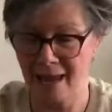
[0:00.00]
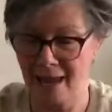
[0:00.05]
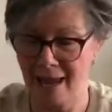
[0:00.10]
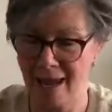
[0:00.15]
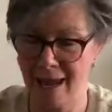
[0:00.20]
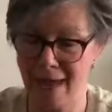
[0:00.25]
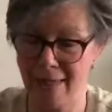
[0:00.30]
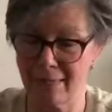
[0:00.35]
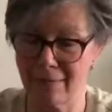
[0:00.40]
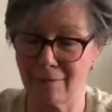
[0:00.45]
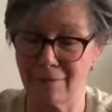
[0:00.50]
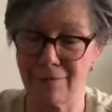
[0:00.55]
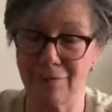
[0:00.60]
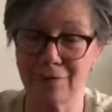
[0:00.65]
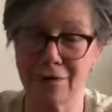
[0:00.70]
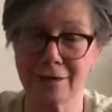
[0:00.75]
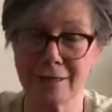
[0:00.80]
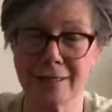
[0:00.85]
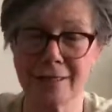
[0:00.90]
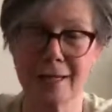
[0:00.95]
And the
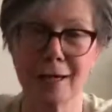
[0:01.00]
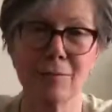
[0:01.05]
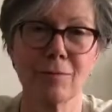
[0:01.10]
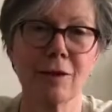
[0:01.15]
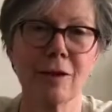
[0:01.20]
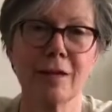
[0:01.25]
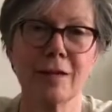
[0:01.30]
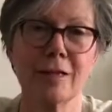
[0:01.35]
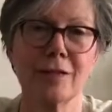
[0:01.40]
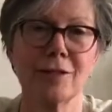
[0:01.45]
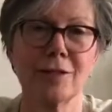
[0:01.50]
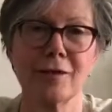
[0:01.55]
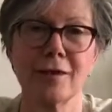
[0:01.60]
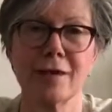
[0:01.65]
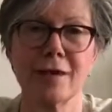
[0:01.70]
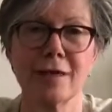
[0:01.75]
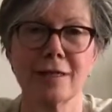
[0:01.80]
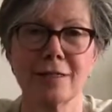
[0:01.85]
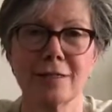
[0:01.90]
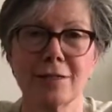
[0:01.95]
first thing we're going to do in
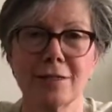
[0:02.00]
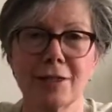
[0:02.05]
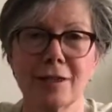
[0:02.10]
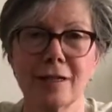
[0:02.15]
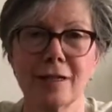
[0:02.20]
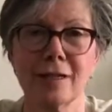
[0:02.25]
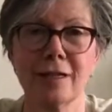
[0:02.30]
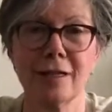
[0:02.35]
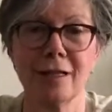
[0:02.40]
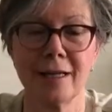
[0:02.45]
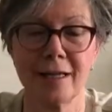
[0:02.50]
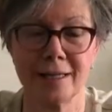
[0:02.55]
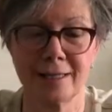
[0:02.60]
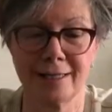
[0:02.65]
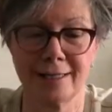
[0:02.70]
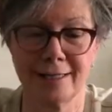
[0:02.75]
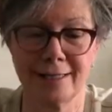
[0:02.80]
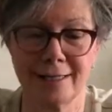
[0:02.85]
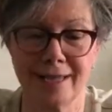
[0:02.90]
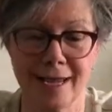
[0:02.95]
our circle is
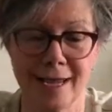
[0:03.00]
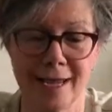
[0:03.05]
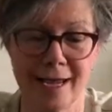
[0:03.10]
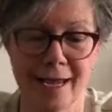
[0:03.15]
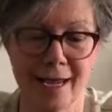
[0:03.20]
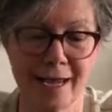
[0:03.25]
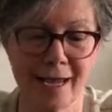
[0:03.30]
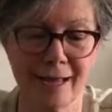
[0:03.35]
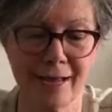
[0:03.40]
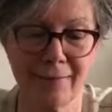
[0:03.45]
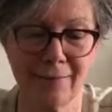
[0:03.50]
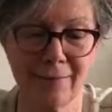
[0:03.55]
sing